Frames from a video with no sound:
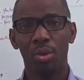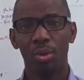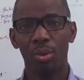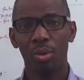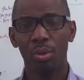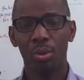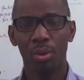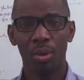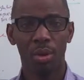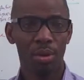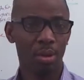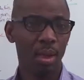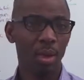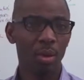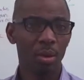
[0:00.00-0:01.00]
to
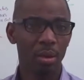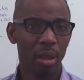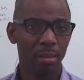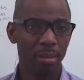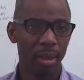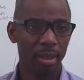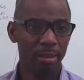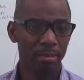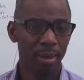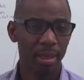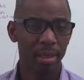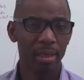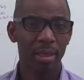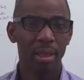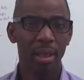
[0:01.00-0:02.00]
stakeholder
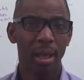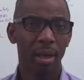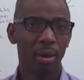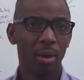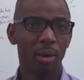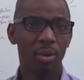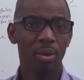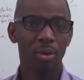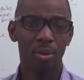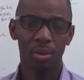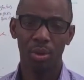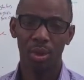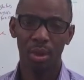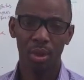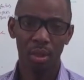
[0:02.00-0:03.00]
management and also
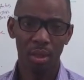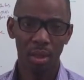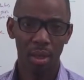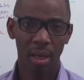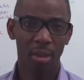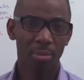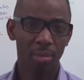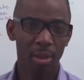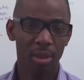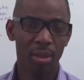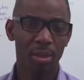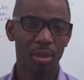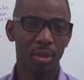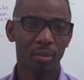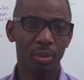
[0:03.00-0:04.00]
the
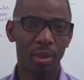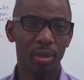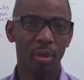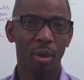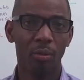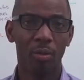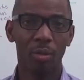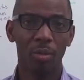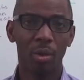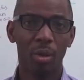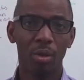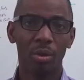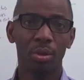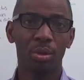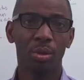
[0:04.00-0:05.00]
importance of it
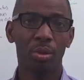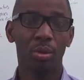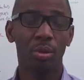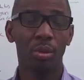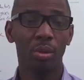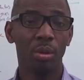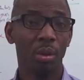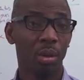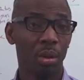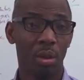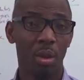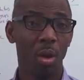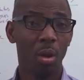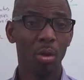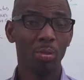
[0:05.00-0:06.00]
overall to
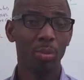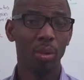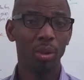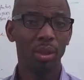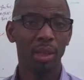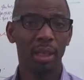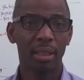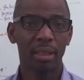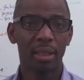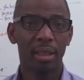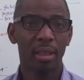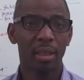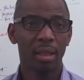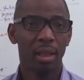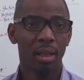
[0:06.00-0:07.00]
the whole project.
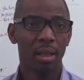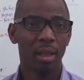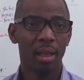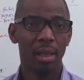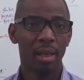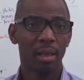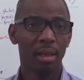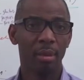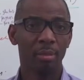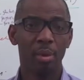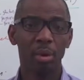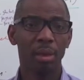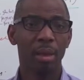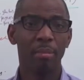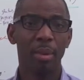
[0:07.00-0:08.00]
The
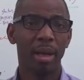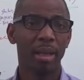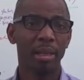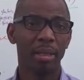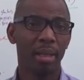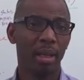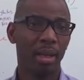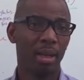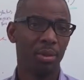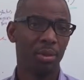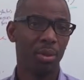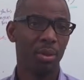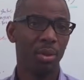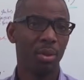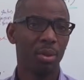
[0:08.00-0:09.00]
project manager, as
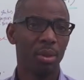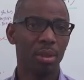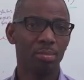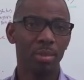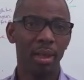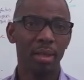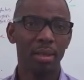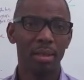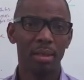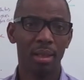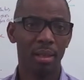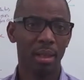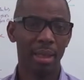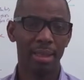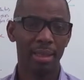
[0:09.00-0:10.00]
you know, spends
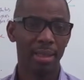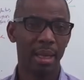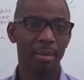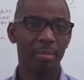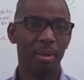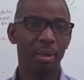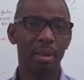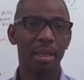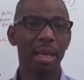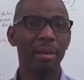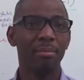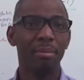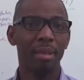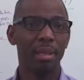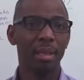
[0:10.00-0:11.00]

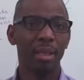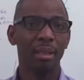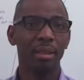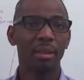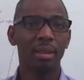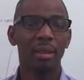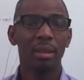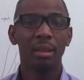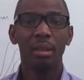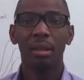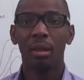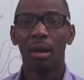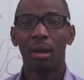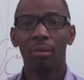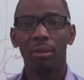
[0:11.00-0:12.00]
99.9%
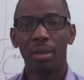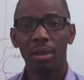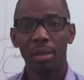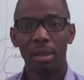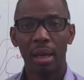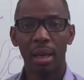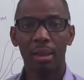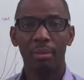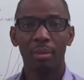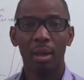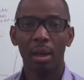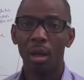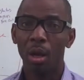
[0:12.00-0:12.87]
of his time